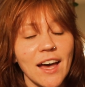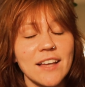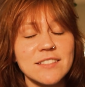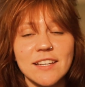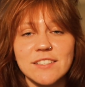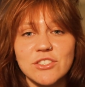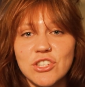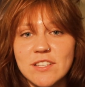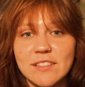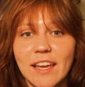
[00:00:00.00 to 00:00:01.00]
a slice of
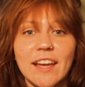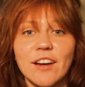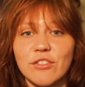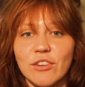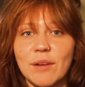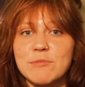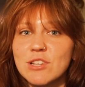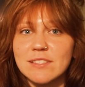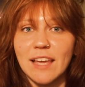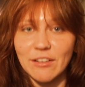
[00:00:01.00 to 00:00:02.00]
cheesecake from
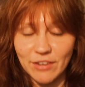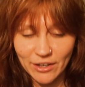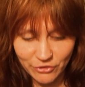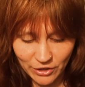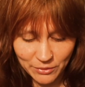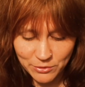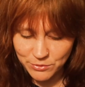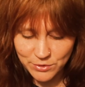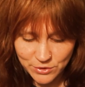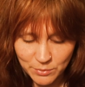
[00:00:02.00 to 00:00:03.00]
Cheesecake Factory, which
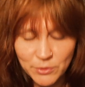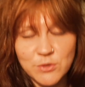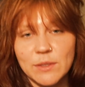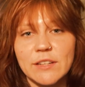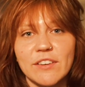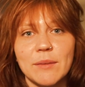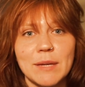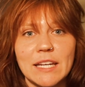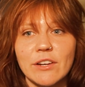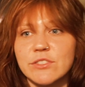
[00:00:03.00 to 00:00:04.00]
was super sweet of him,
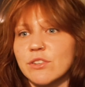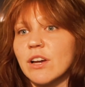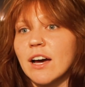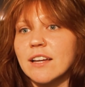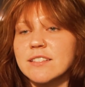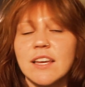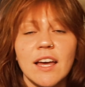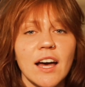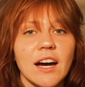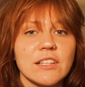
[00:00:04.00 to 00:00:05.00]
and he also got
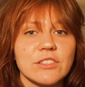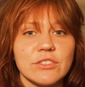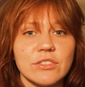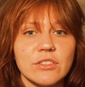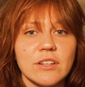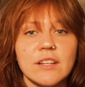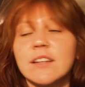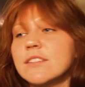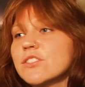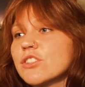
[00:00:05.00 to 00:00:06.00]
a little
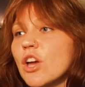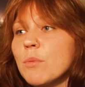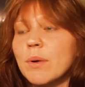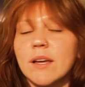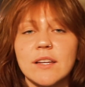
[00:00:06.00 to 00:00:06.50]
scoop,